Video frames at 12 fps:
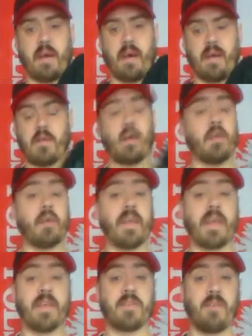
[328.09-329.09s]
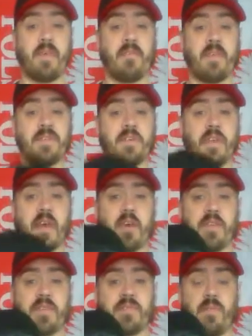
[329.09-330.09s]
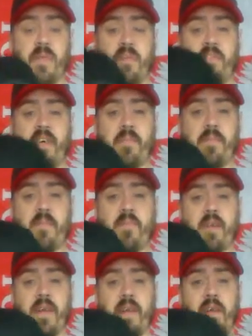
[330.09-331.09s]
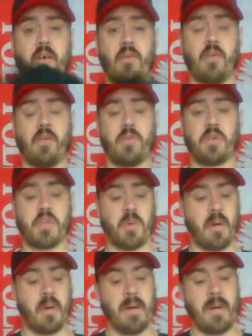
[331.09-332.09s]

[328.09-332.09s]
I didn't get this from the event, sorry, I got this from the £5 Friday on Euroshop.